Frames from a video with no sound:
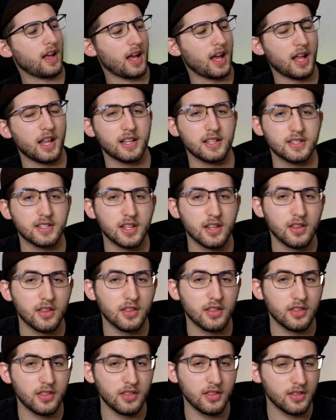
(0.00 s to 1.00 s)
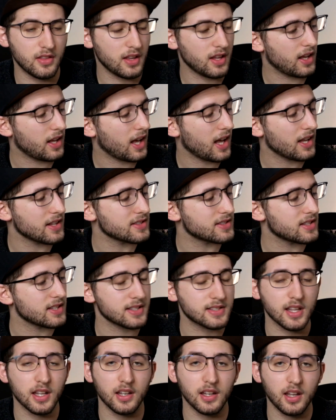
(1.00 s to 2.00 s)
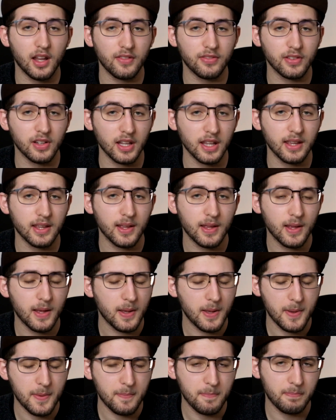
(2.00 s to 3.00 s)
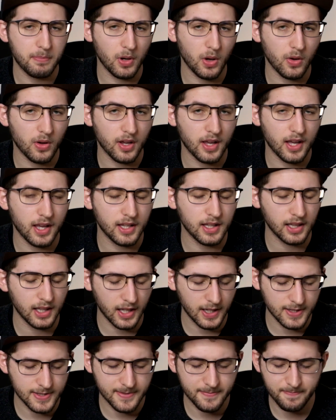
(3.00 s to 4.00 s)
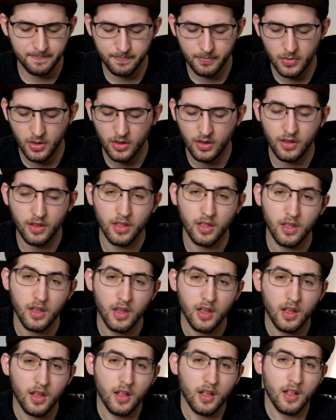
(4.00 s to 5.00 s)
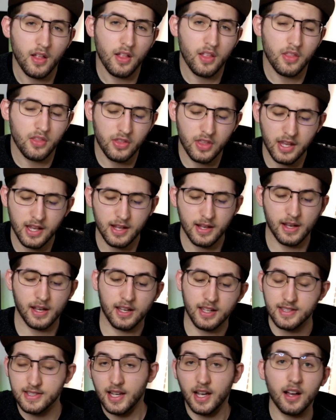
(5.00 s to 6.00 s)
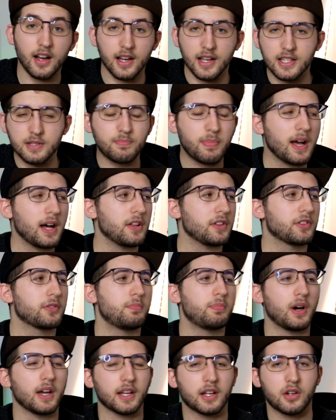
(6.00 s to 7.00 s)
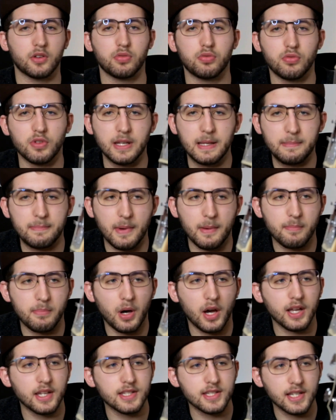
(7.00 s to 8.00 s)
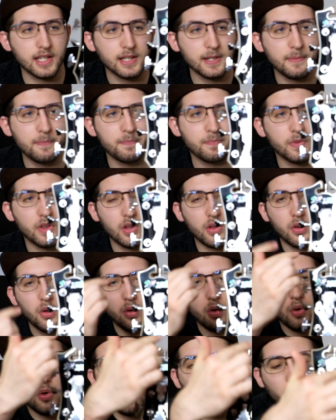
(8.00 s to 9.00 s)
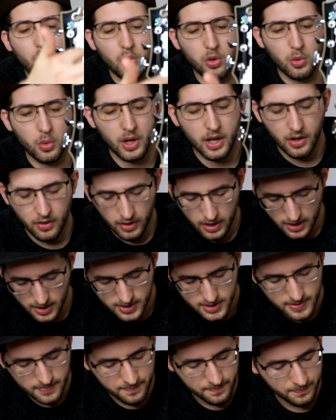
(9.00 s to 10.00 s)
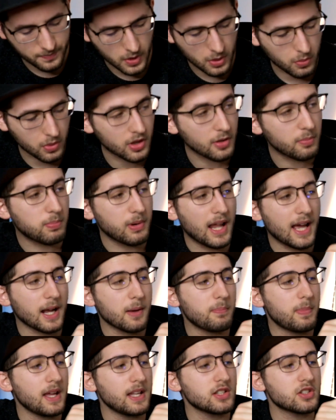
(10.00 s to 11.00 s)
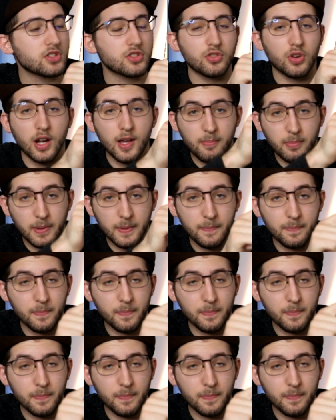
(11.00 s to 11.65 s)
and it has these lovely block inlays. The guitar is bound by cream binding all the way around with a black pinstripe